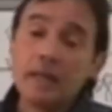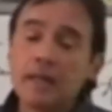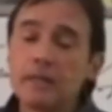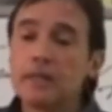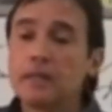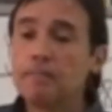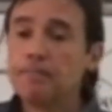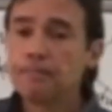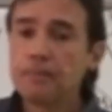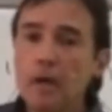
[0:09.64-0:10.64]
that
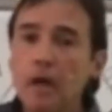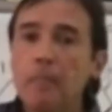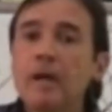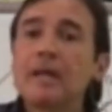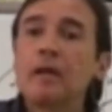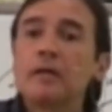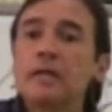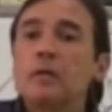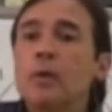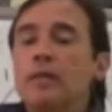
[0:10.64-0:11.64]
McClellan
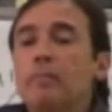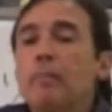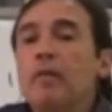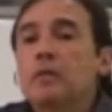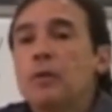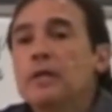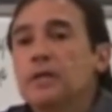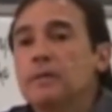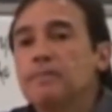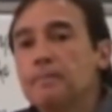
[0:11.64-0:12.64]
did with Mother Teresa.